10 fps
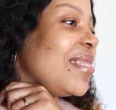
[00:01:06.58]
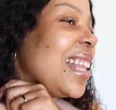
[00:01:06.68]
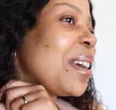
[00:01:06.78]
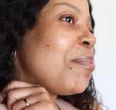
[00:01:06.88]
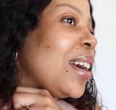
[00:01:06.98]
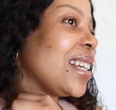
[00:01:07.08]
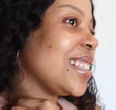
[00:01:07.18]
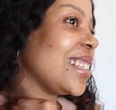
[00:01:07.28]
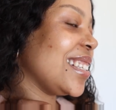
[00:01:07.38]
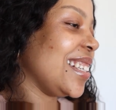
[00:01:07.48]
like
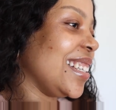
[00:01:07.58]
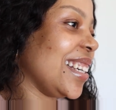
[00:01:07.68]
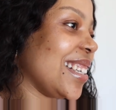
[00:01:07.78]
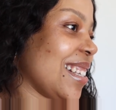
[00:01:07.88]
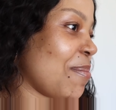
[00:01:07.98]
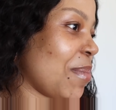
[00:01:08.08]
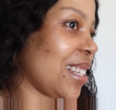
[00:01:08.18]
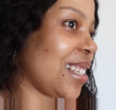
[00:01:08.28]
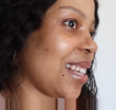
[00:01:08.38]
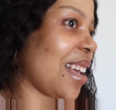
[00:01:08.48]
practically yes,
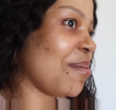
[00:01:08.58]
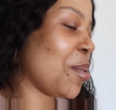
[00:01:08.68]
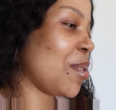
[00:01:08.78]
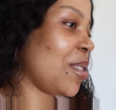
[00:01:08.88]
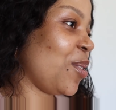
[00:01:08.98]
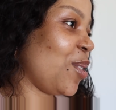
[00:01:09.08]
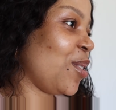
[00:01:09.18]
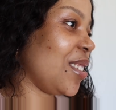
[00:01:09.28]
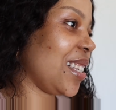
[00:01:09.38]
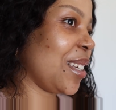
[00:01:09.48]
but I'm the one who's
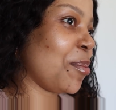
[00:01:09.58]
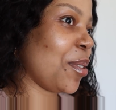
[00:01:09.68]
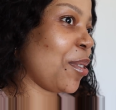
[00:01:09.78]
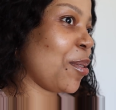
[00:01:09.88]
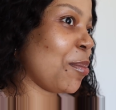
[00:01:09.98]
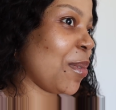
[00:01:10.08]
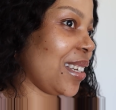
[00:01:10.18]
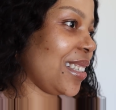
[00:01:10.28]
choosing it with your money.